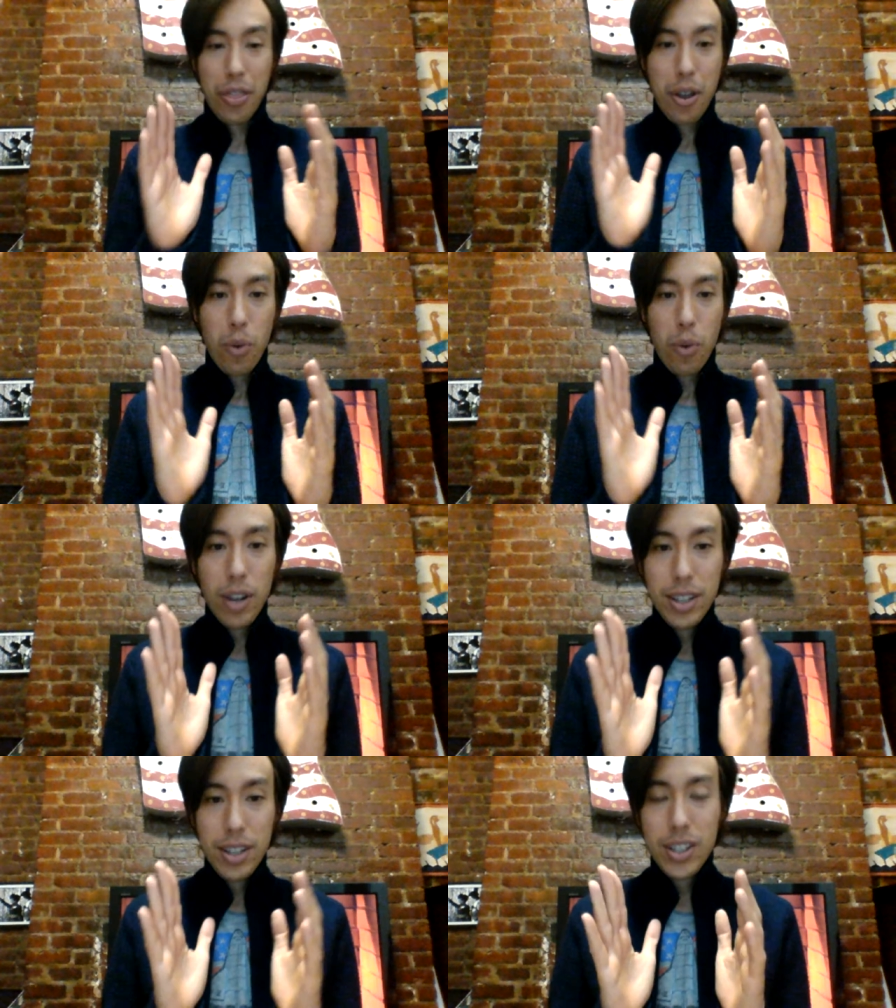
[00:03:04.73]
There
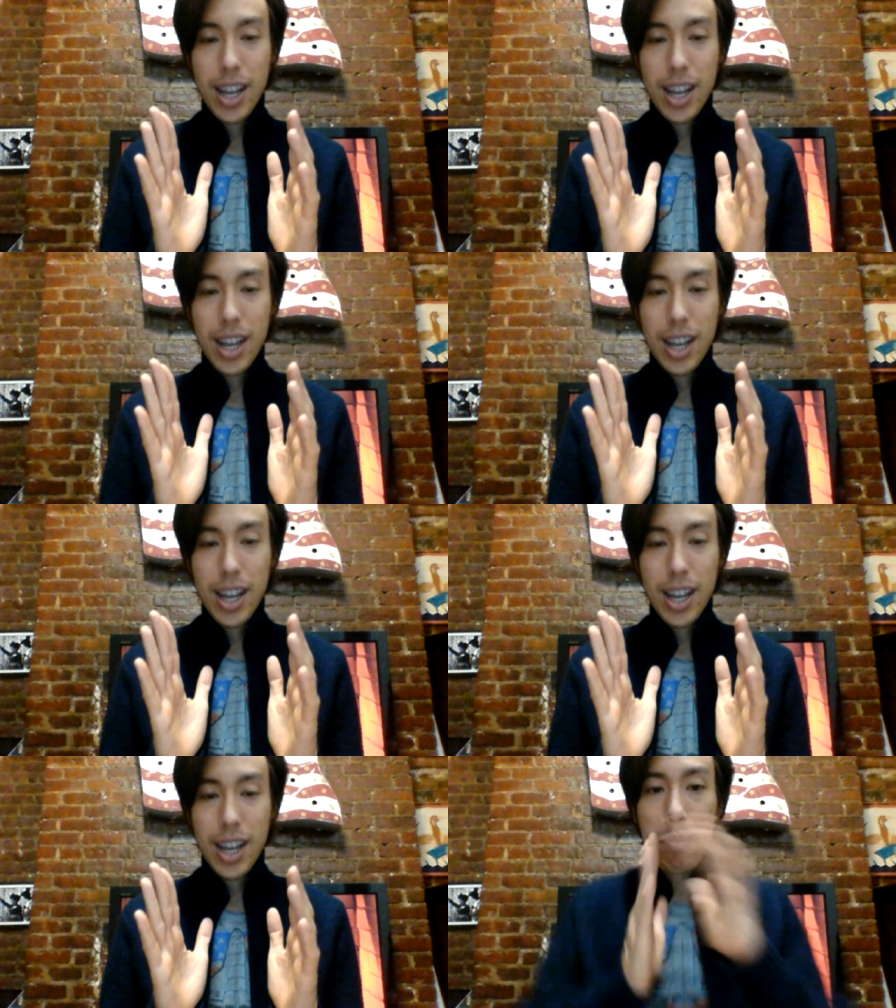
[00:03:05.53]
was
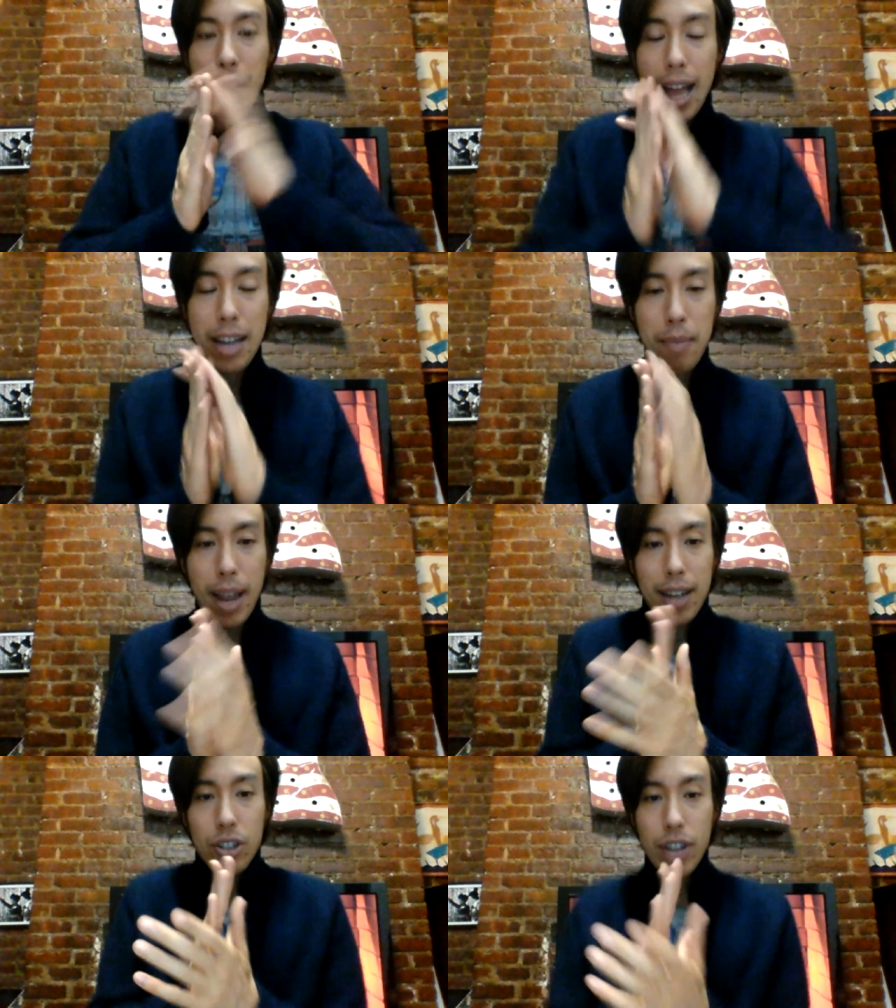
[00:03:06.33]
a
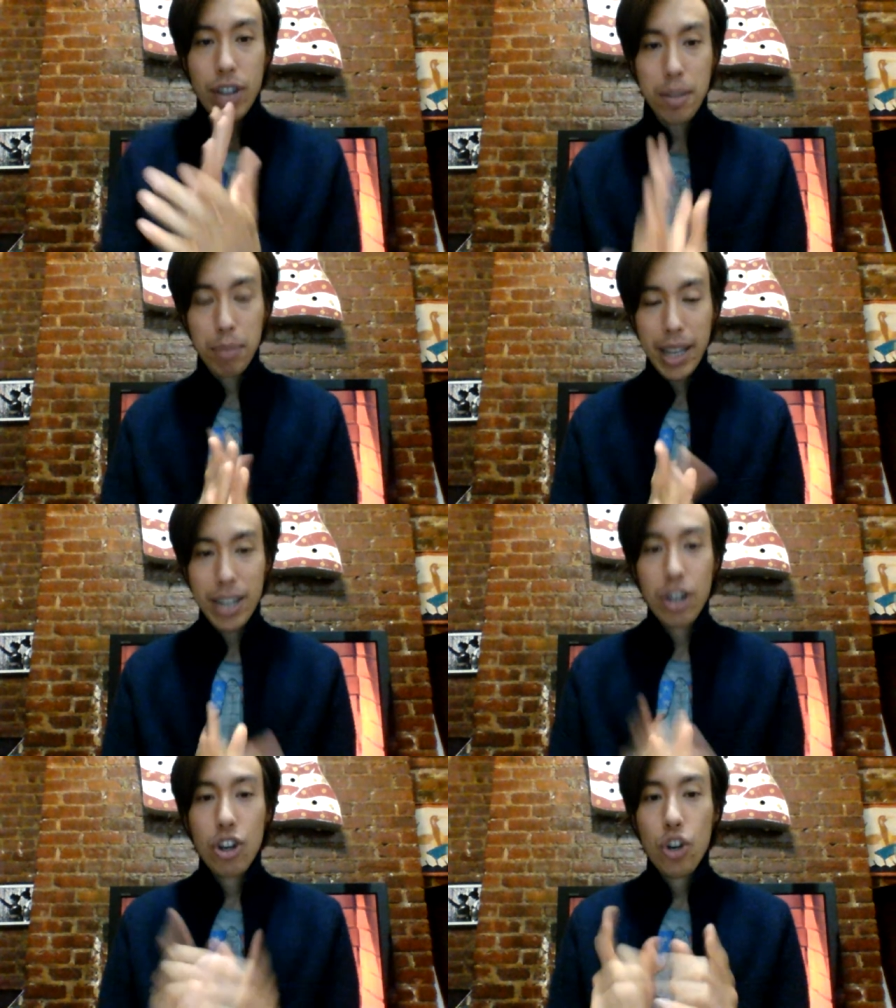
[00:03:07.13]
black man, Jacob
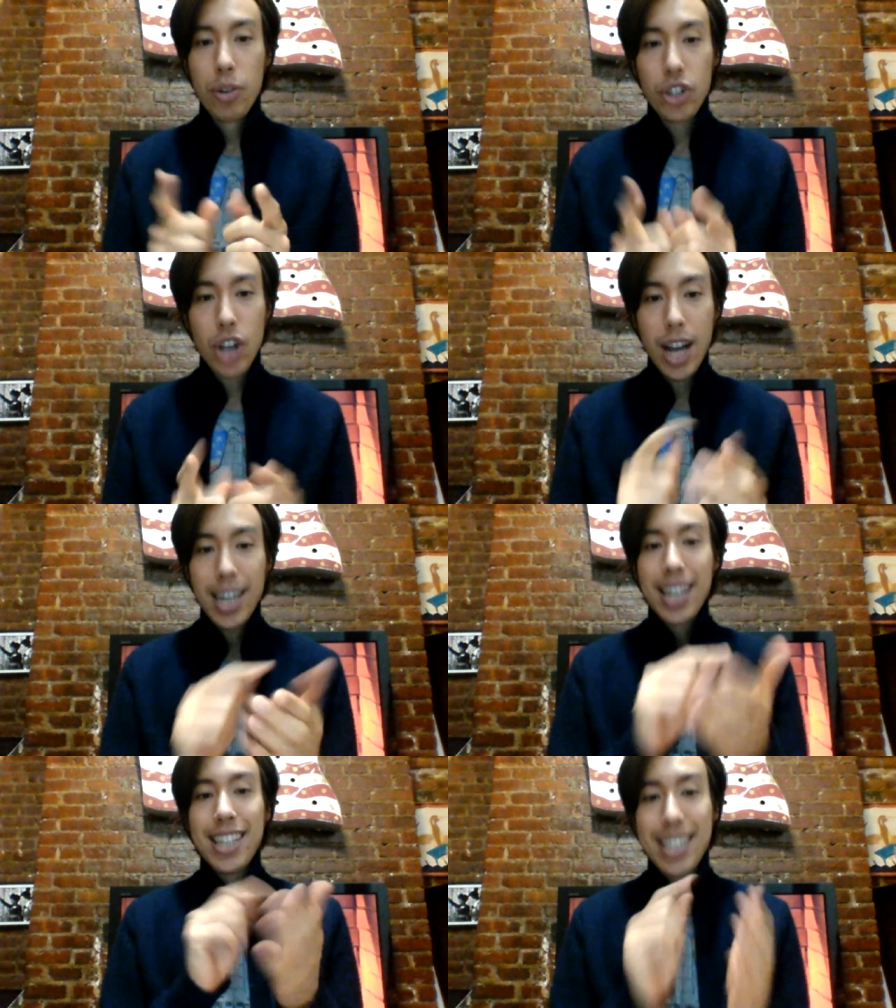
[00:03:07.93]
Blake, who was
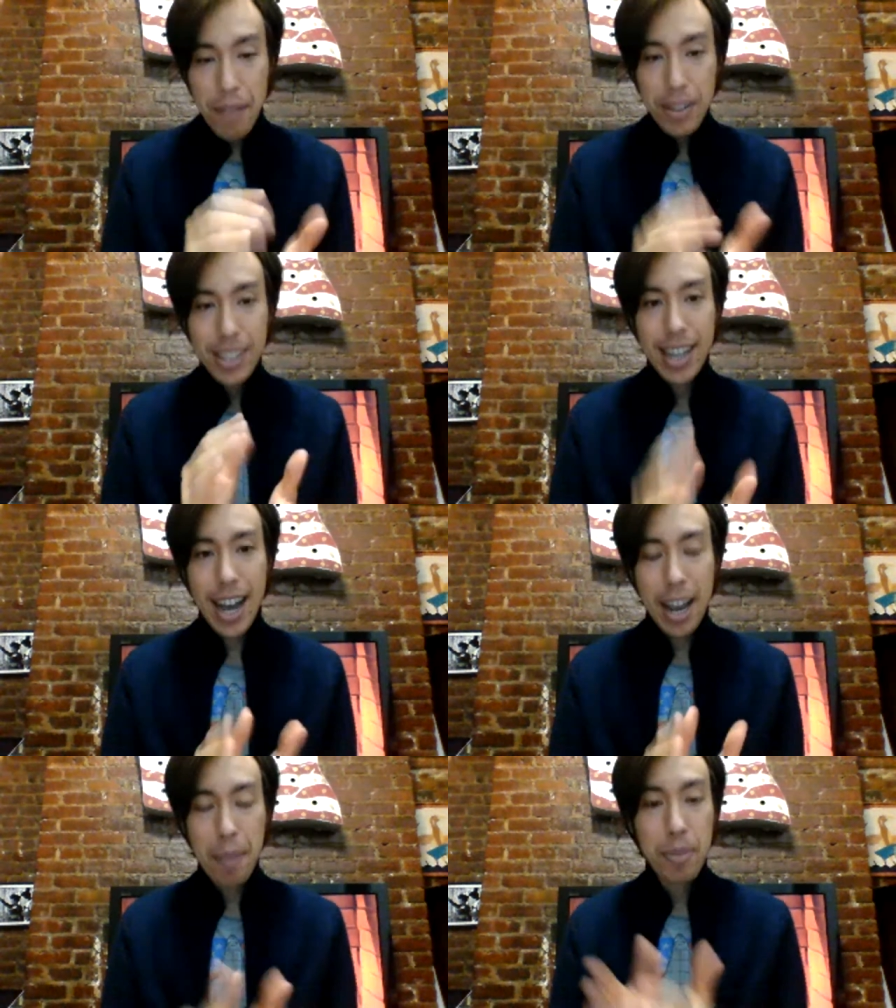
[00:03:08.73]
shot 7
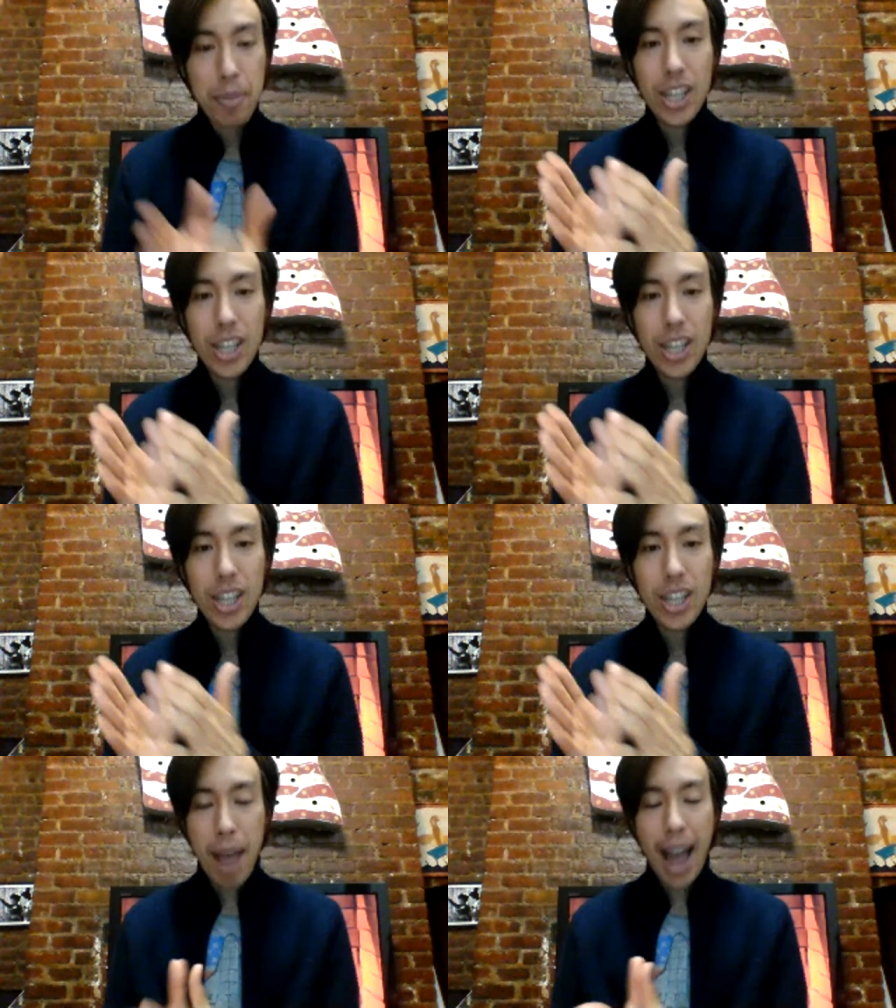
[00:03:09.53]
times
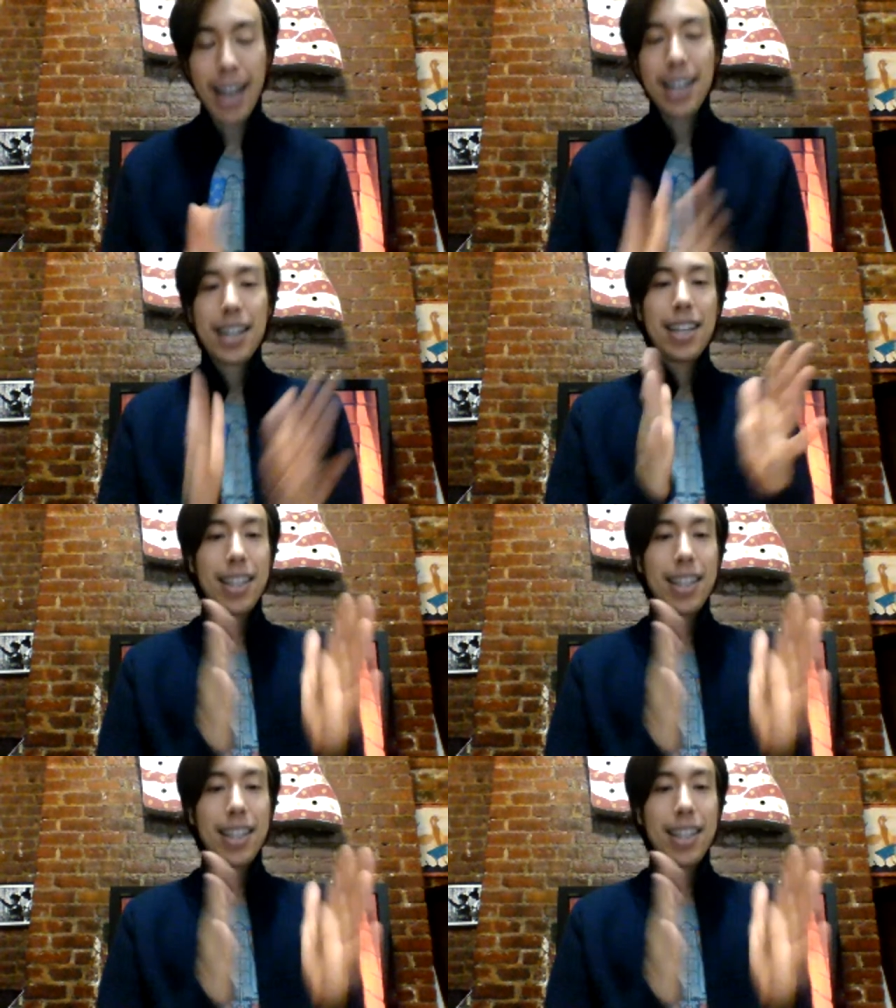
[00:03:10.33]
in the back.